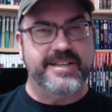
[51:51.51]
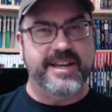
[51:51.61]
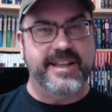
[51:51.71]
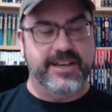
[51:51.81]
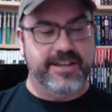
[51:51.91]

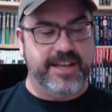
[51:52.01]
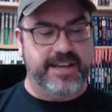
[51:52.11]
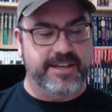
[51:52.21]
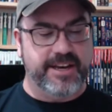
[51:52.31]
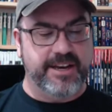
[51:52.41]
say
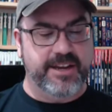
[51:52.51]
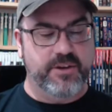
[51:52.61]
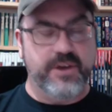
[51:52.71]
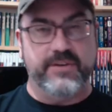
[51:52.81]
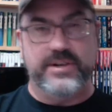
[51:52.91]
that
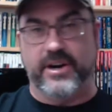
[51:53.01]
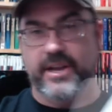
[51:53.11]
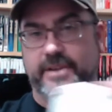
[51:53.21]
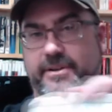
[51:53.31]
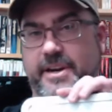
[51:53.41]
you have a
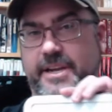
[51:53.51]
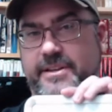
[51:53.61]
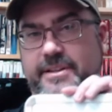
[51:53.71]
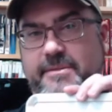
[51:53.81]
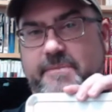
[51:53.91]
target, right?
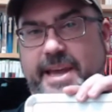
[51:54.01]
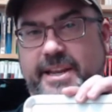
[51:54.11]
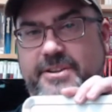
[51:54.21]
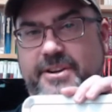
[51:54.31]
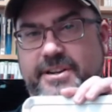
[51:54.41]
A
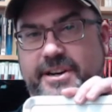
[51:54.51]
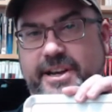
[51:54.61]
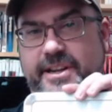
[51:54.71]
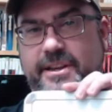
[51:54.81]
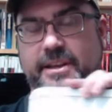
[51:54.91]
badly drawn
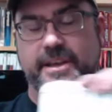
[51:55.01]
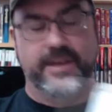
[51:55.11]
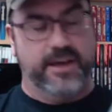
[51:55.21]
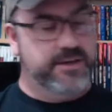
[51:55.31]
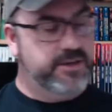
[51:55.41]
target,
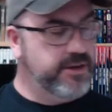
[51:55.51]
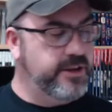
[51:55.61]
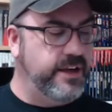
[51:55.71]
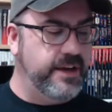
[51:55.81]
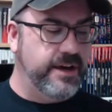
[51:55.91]

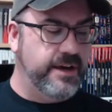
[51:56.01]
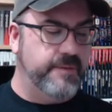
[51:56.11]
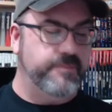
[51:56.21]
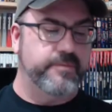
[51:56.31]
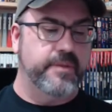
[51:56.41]
and so
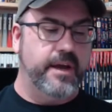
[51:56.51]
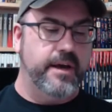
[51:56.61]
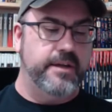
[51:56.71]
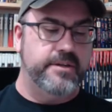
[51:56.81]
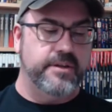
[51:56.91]

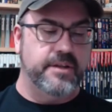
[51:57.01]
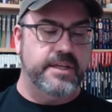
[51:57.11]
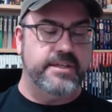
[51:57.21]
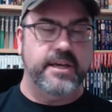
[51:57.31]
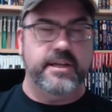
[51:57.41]

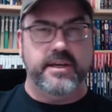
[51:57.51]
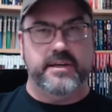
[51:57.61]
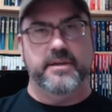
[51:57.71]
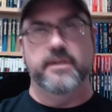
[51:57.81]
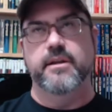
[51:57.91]
let's say
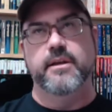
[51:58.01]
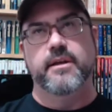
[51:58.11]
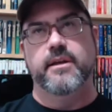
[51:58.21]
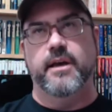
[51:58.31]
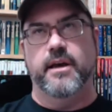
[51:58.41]
that
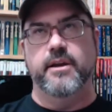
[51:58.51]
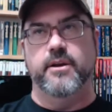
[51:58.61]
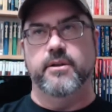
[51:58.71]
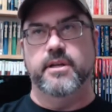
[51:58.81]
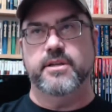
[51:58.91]

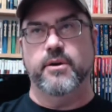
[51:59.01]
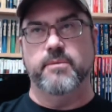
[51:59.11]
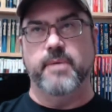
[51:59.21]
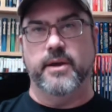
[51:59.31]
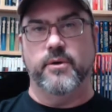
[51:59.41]

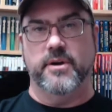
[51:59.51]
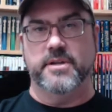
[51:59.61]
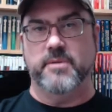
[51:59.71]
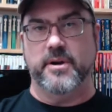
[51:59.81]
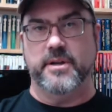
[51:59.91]
let's go with my
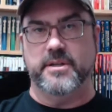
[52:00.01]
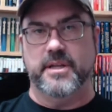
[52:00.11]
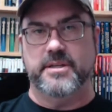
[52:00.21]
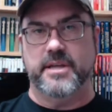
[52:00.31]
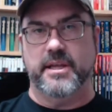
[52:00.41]
core
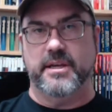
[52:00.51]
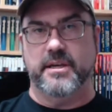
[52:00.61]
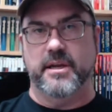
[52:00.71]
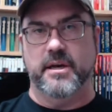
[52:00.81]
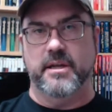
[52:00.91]
experience. Let's say
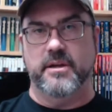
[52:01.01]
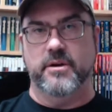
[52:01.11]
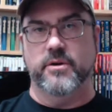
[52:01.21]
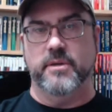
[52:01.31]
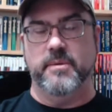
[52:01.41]
that
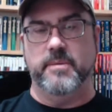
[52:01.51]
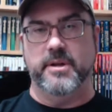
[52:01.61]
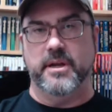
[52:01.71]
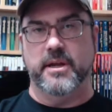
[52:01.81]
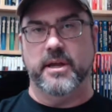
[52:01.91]
you're going to be
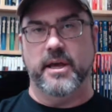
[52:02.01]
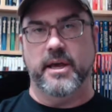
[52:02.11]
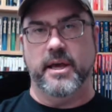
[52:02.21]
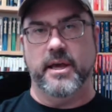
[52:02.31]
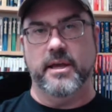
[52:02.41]
building
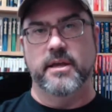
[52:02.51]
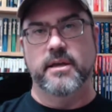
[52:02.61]
a